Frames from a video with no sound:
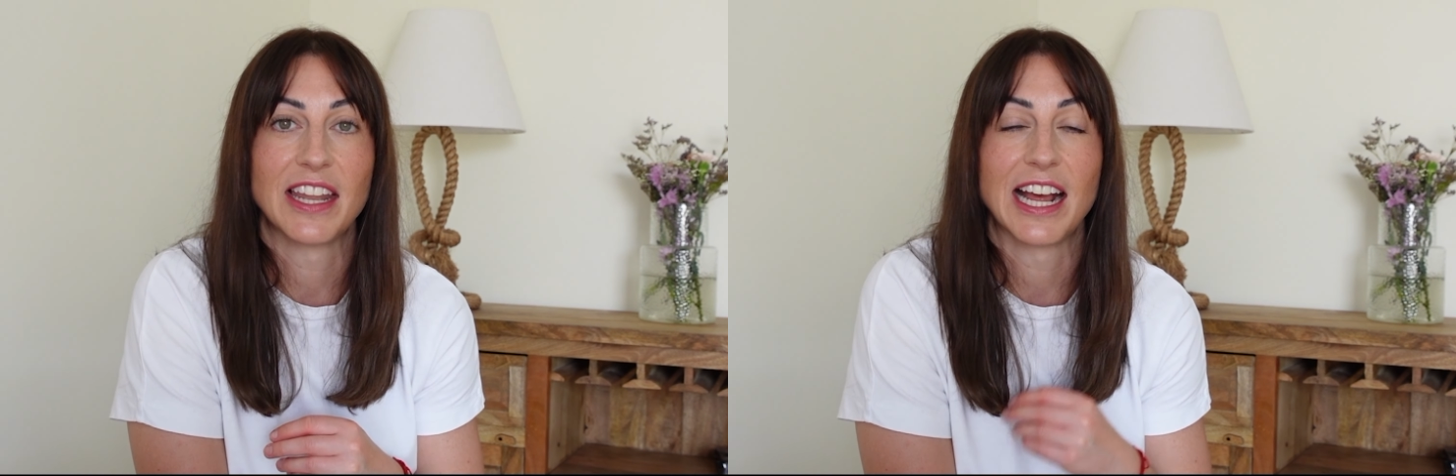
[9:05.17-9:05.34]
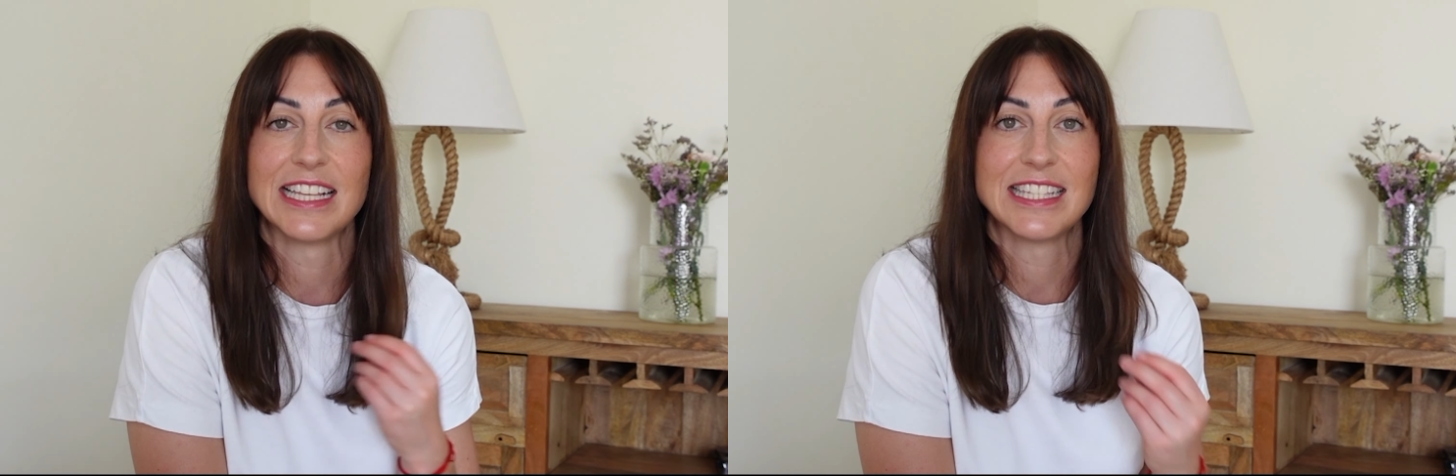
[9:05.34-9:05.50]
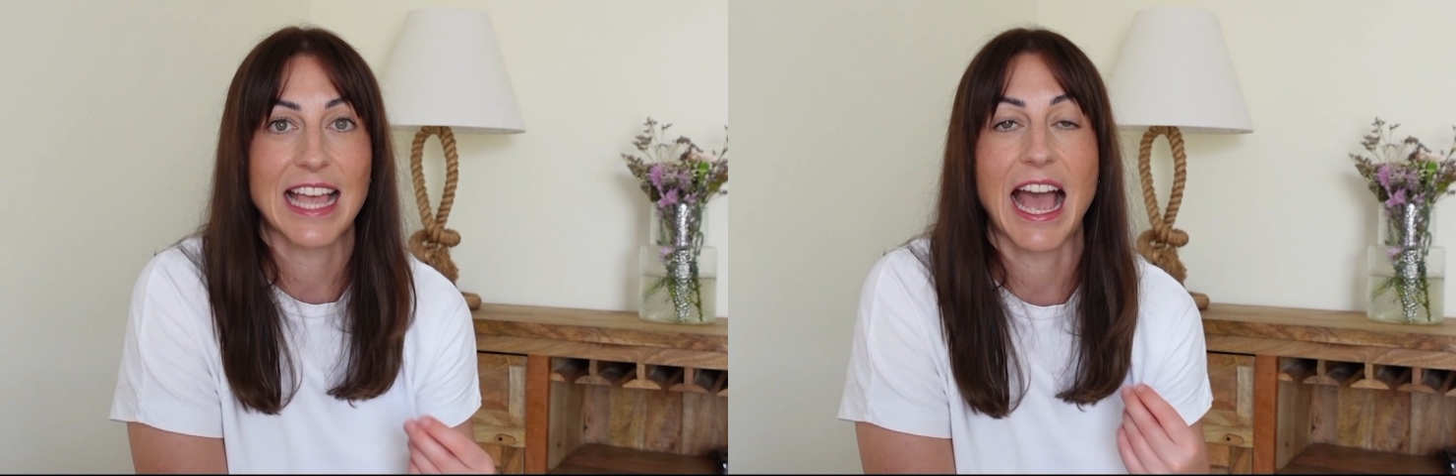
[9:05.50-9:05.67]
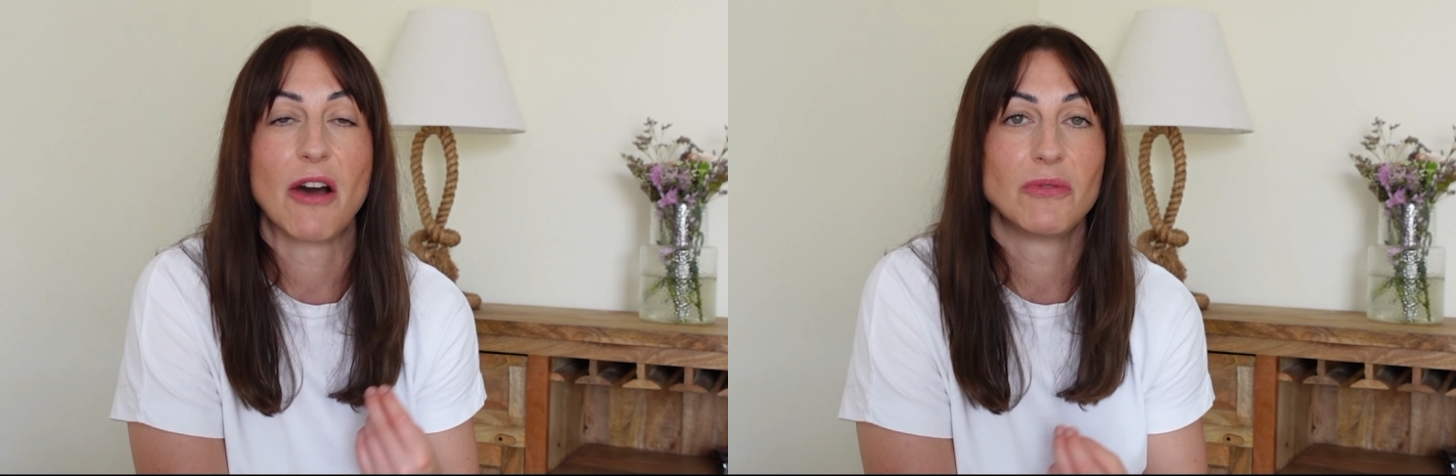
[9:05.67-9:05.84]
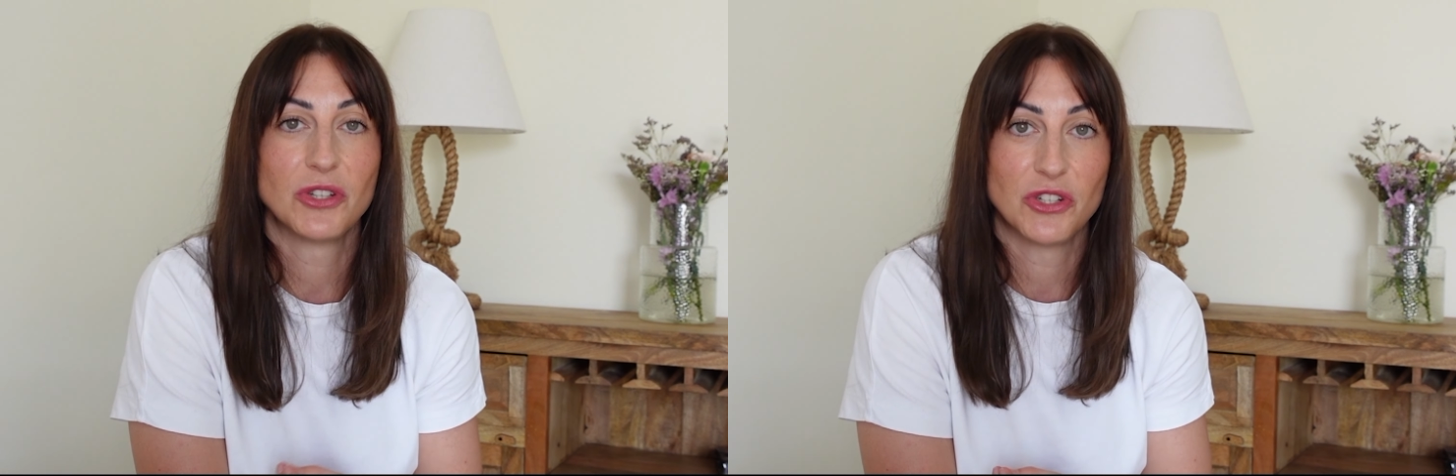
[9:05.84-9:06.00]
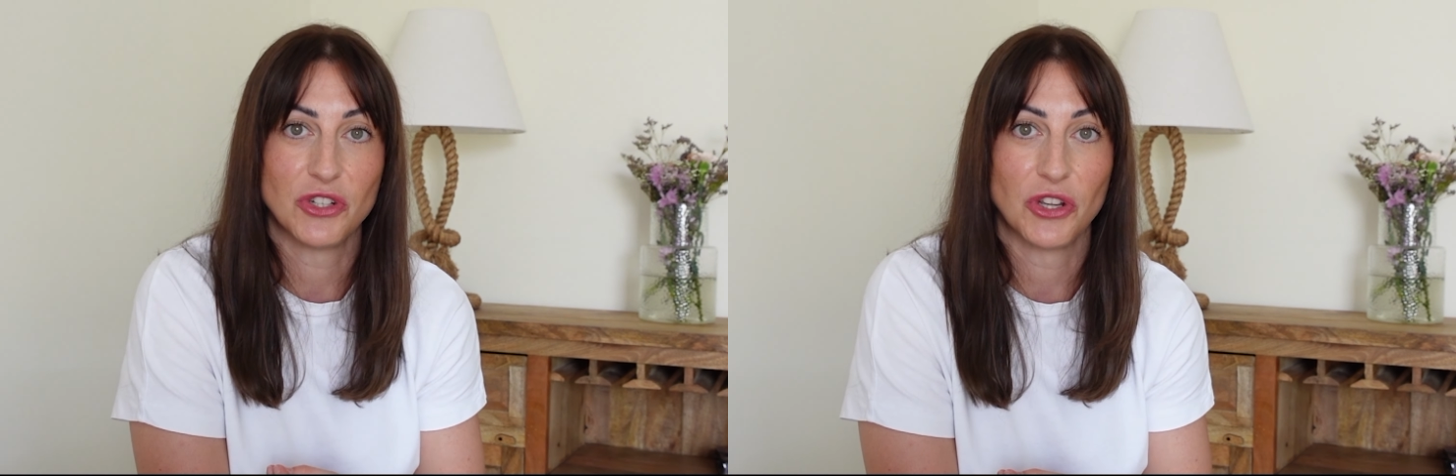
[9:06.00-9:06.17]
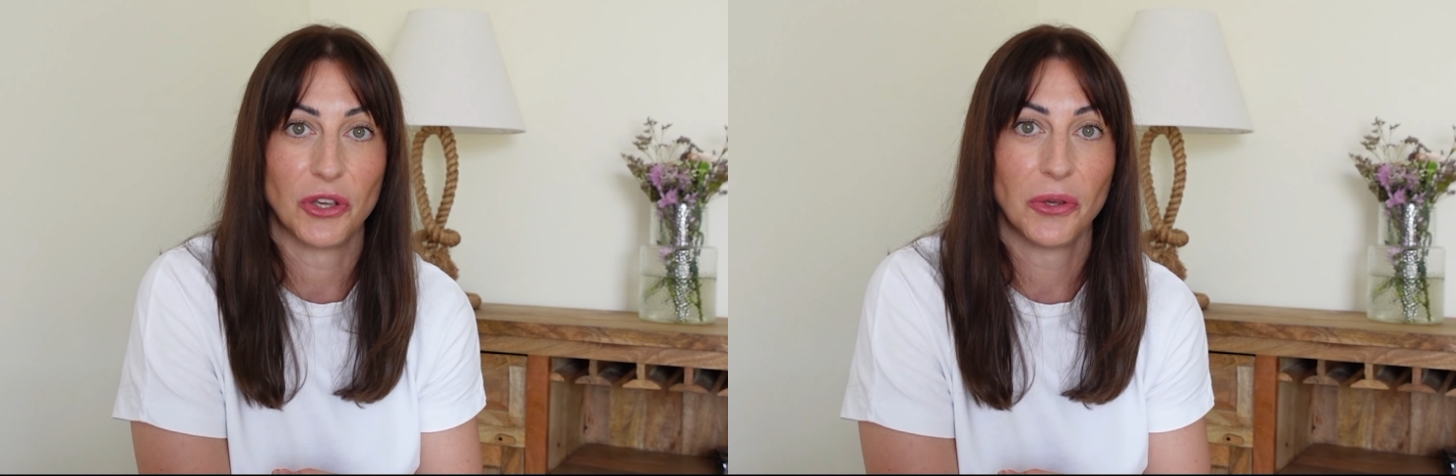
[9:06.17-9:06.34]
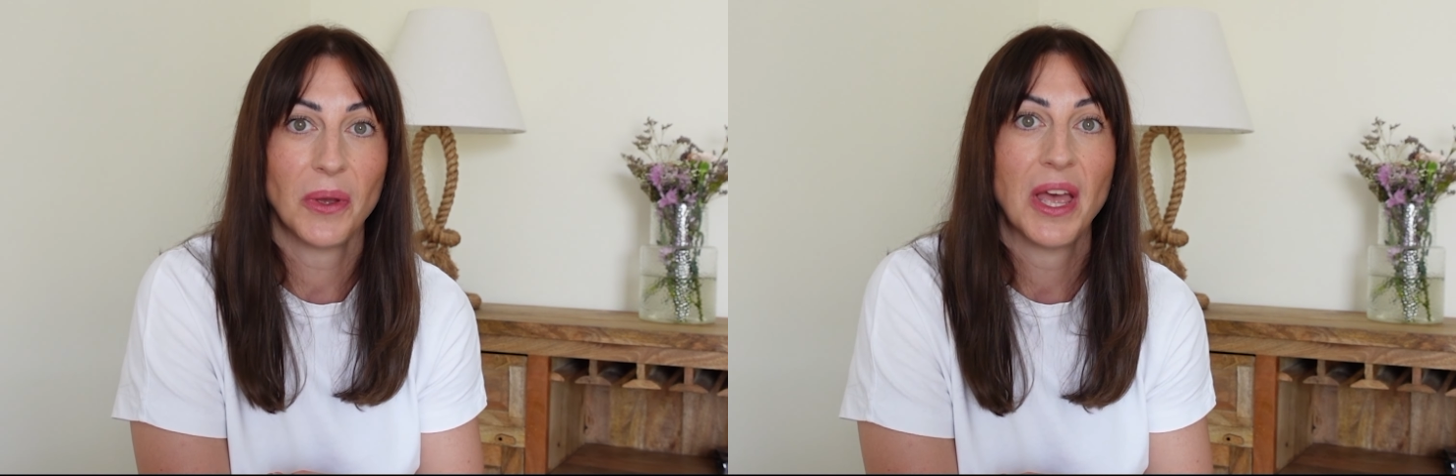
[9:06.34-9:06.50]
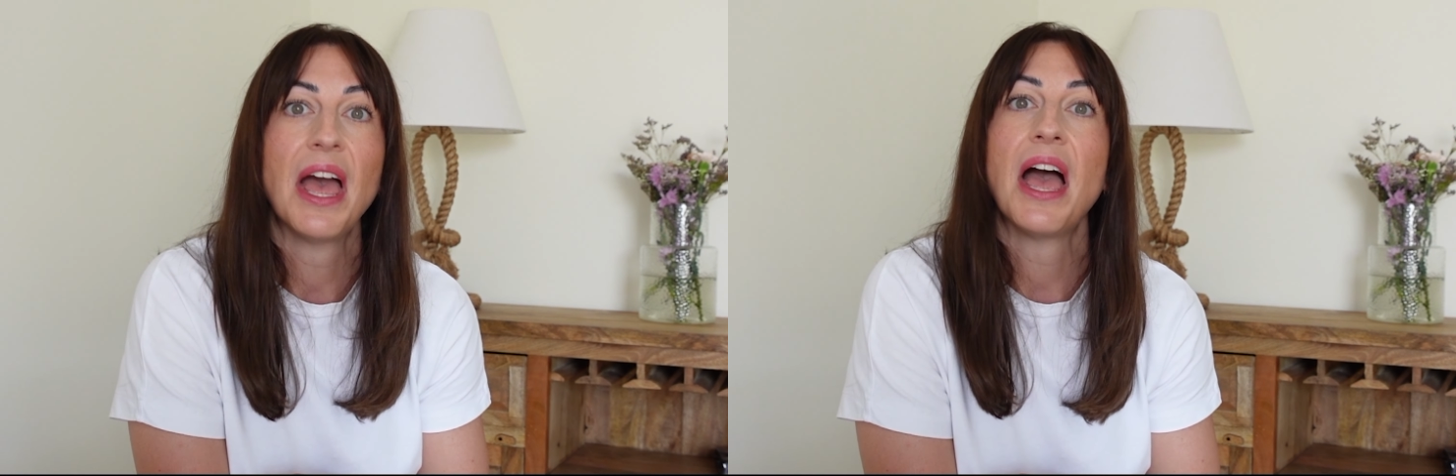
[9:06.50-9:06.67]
that I set out to do,